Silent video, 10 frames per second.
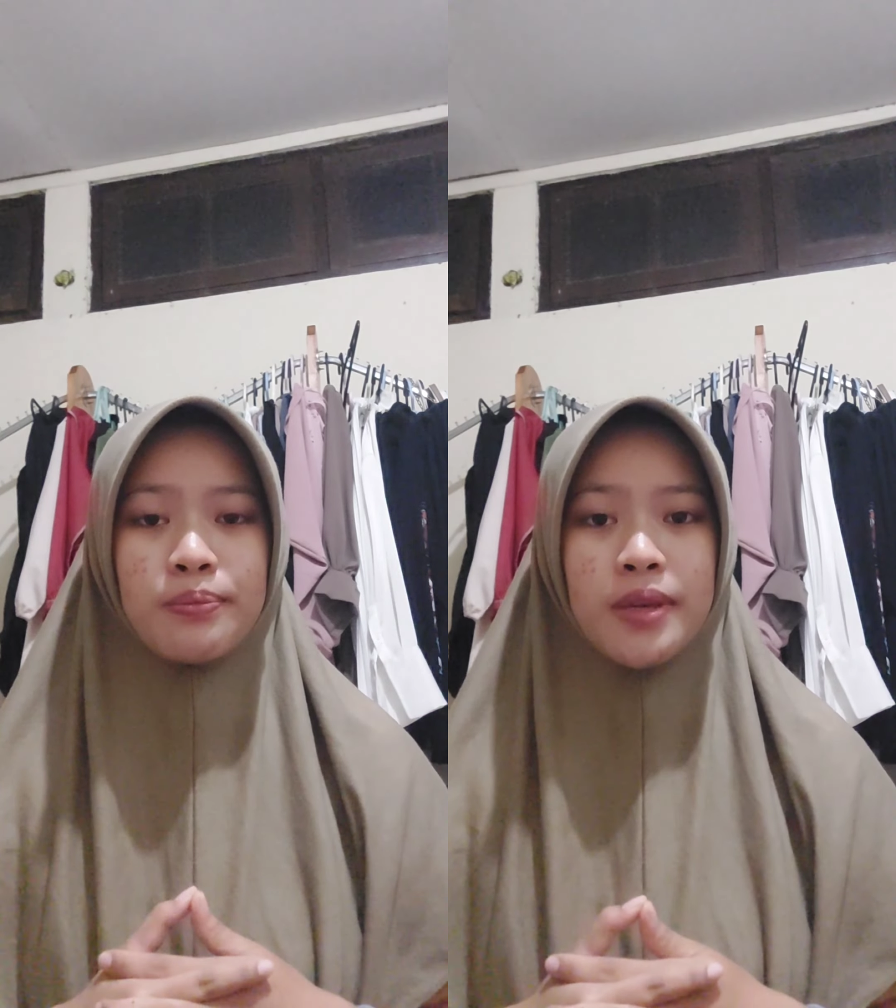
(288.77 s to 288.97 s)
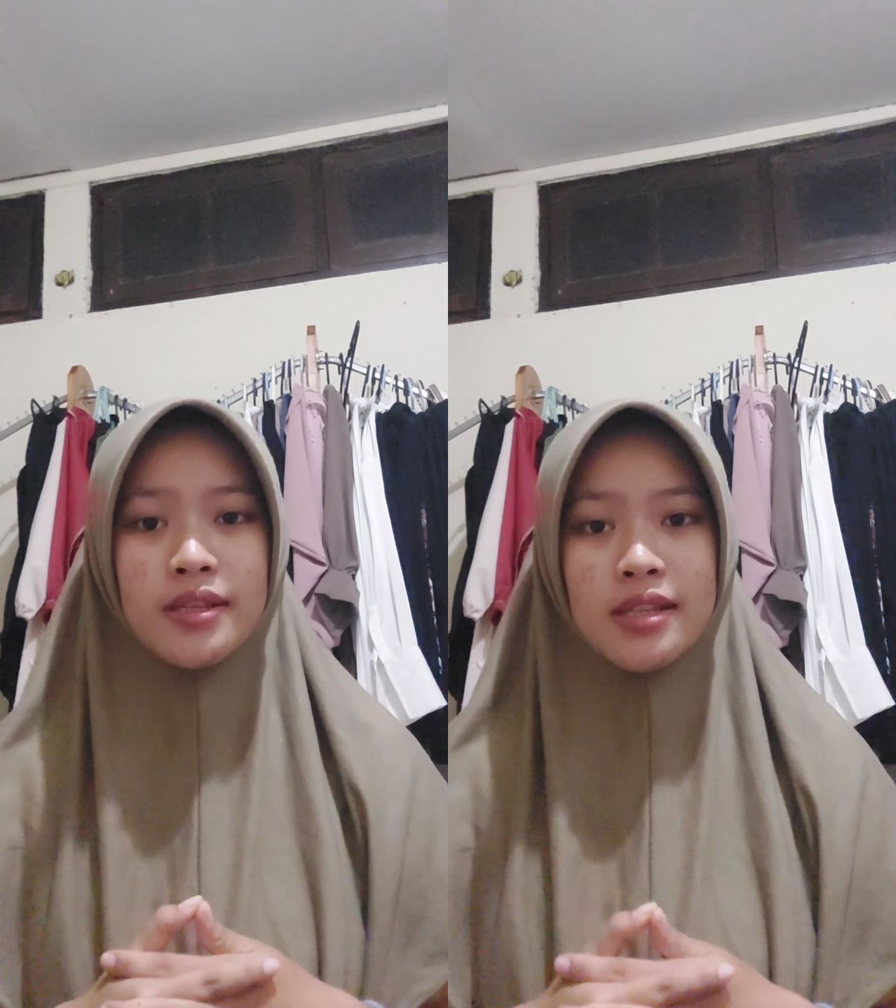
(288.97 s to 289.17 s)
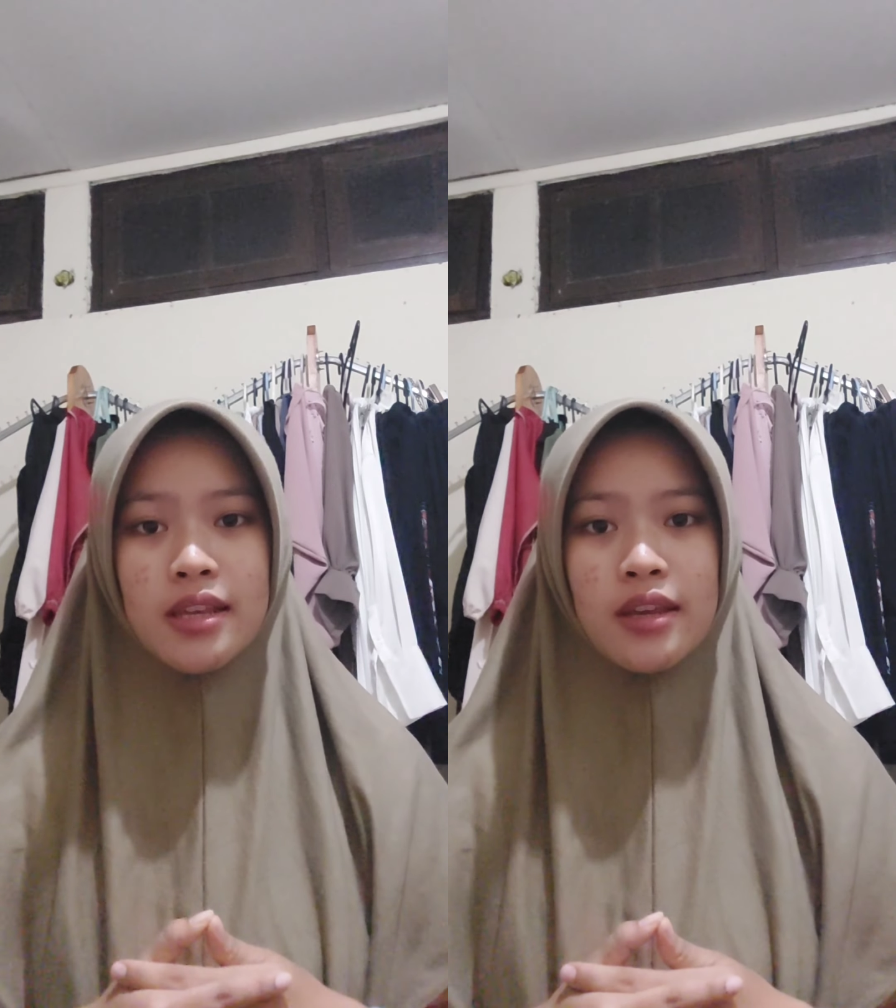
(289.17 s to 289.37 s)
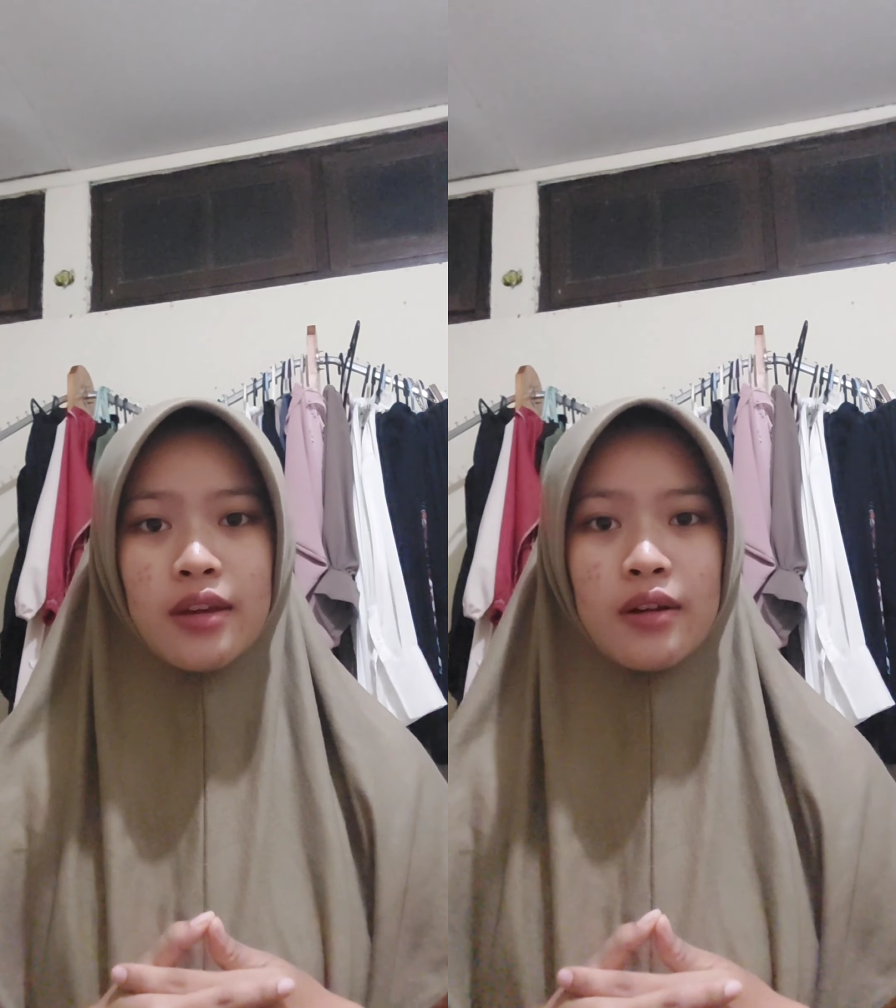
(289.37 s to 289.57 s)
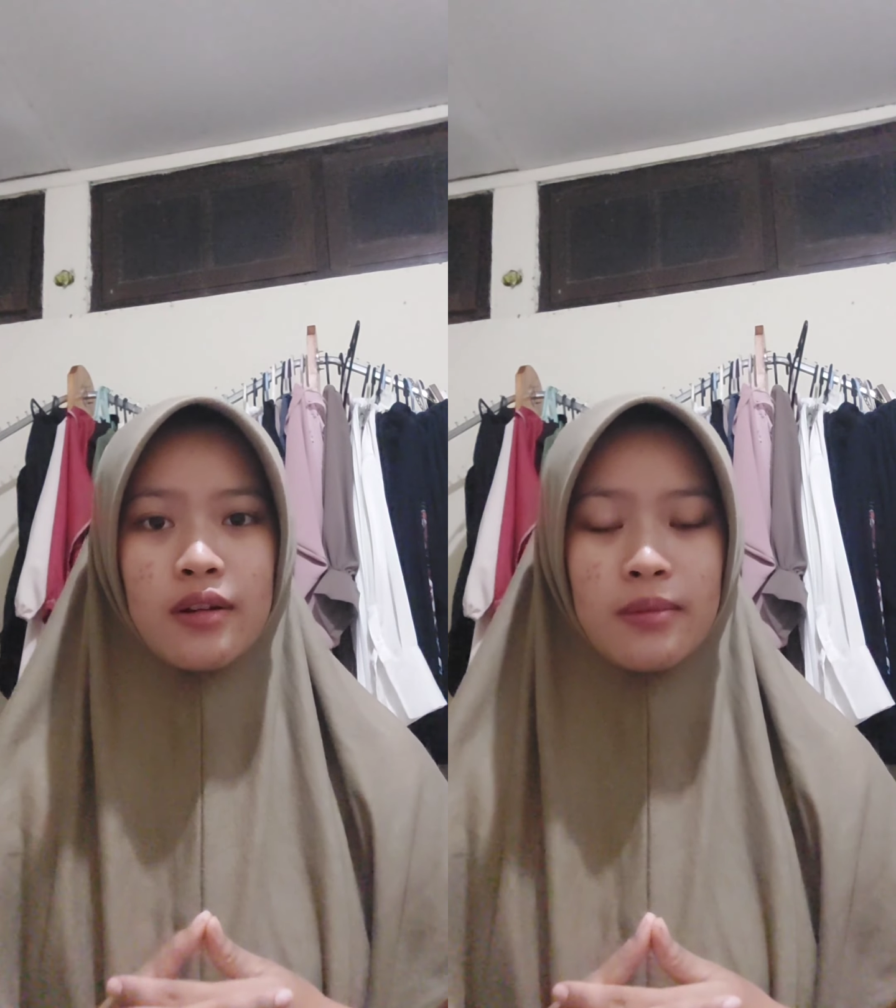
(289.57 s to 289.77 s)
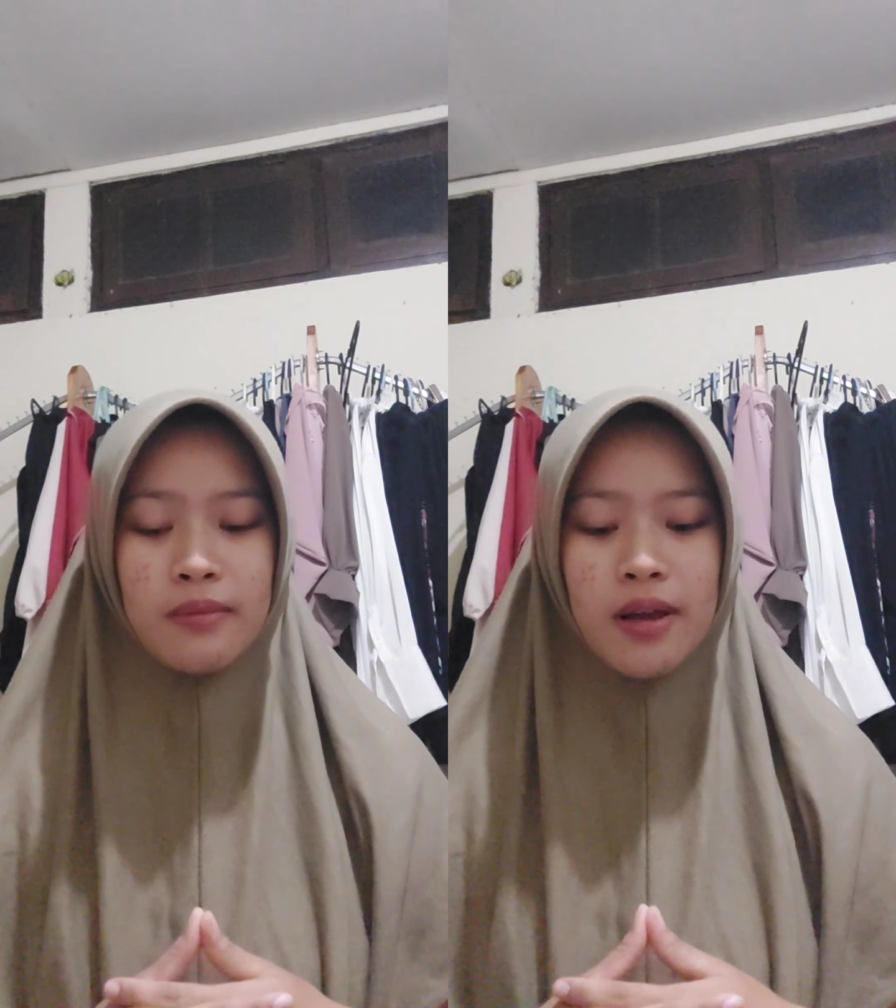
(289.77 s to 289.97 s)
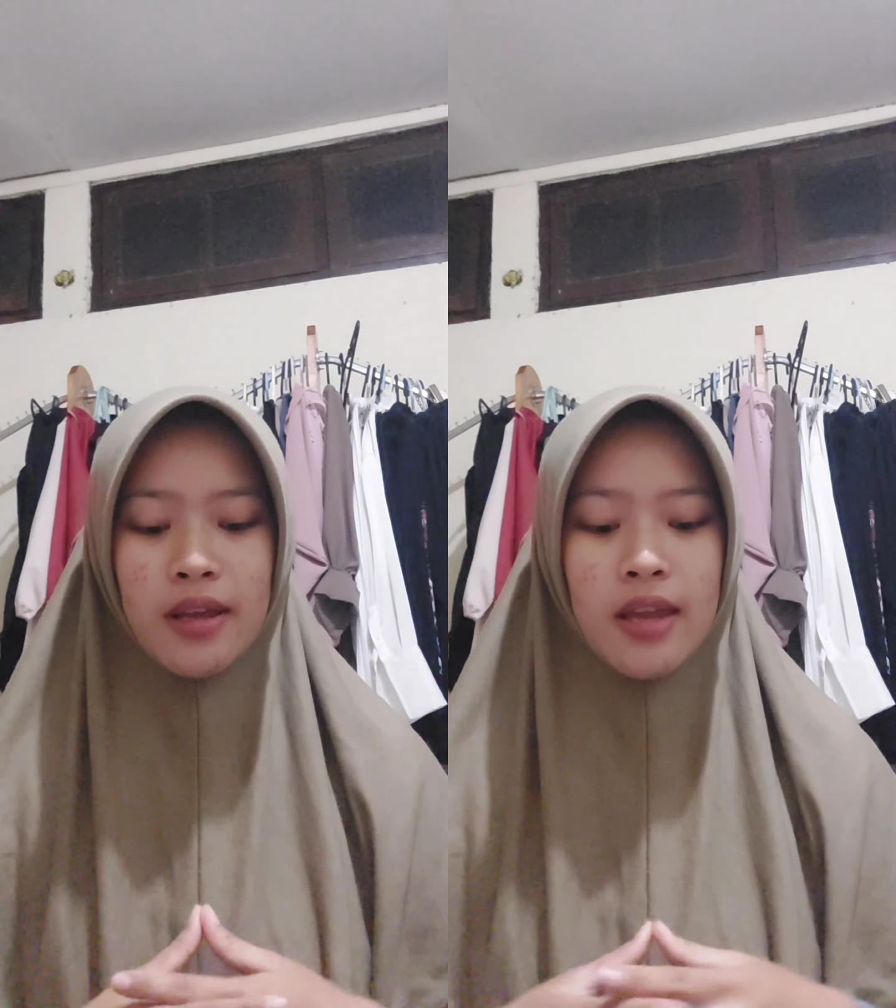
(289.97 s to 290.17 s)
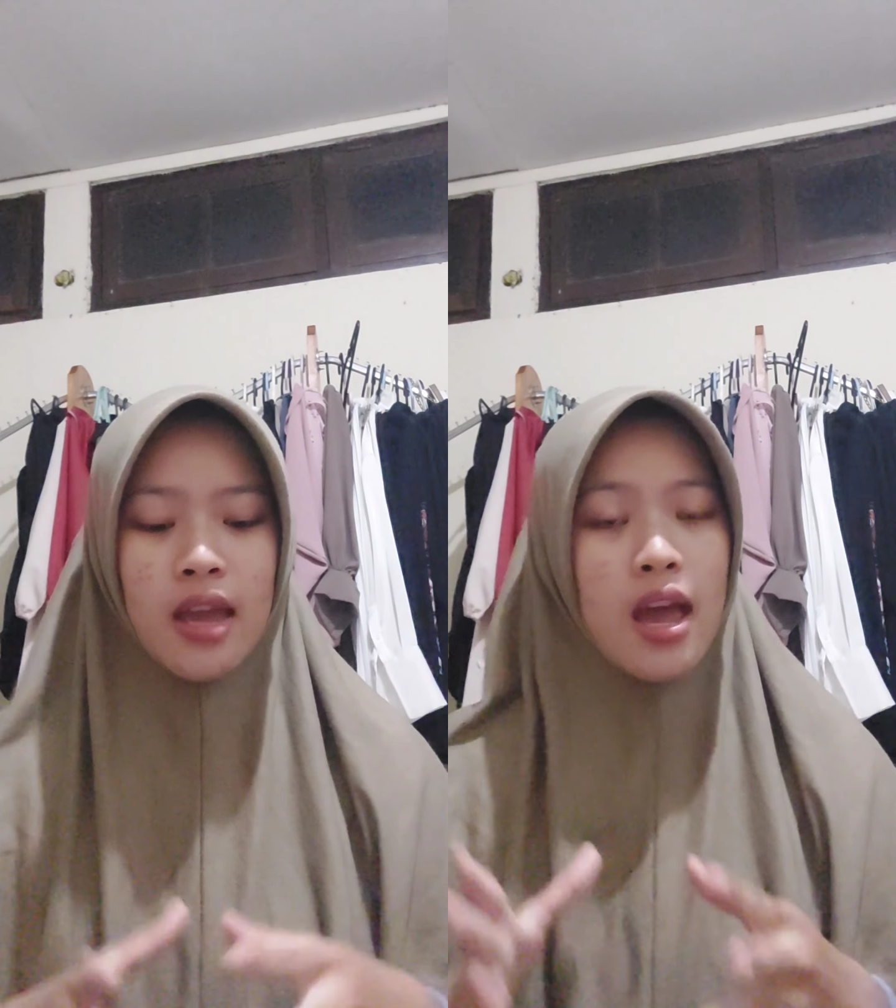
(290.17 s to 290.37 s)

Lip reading: busy, or my